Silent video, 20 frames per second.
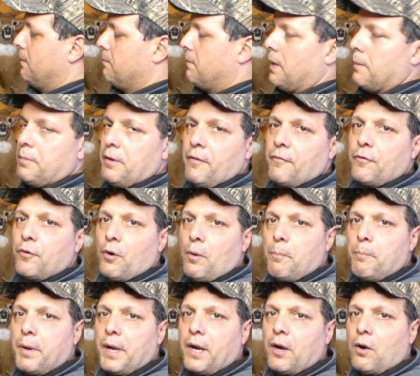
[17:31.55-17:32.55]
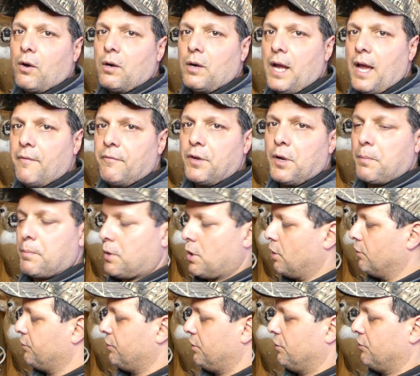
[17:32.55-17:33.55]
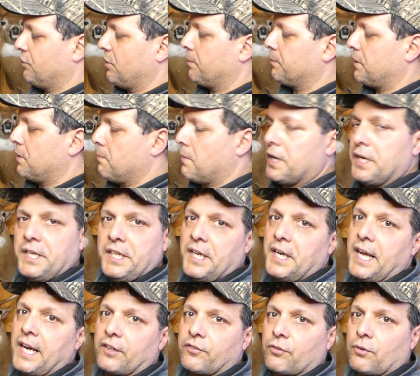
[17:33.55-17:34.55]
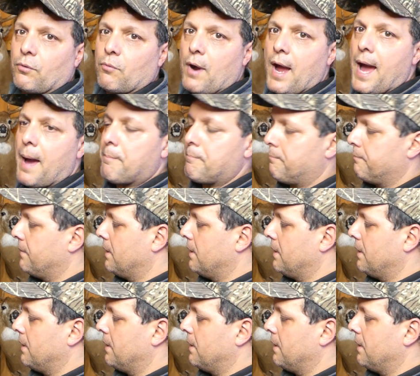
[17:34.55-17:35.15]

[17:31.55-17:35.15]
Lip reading: Maybe if you're a bigger, heavier person or something, you might need an extra wrap.